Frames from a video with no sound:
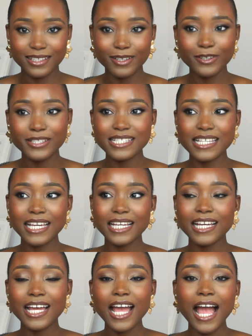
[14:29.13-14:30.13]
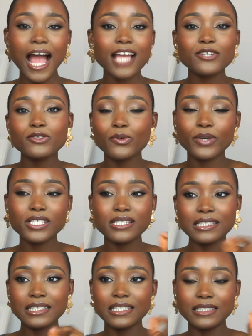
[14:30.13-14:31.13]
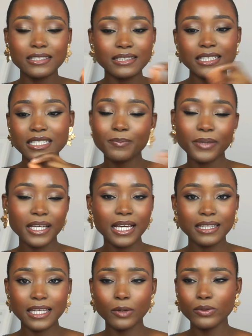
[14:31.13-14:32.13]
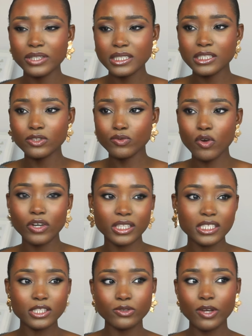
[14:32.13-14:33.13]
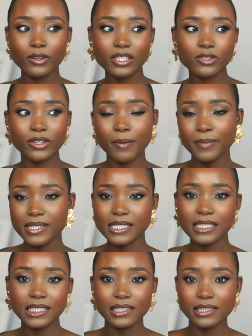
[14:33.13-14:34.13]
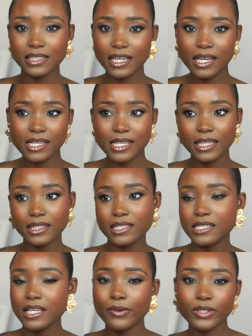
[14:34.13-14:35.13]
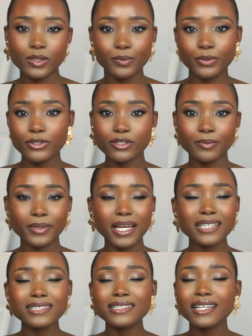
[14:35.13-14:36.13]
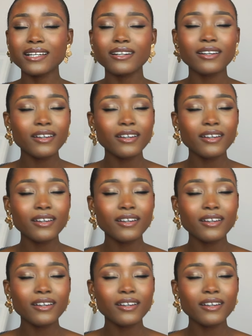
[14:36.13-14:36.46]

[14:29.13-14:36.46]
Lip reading: because it's like I just always nitpick and, like, oh, this is wrong, this is not this other person did theirs, like, this is how it's supposed to be. And it's like,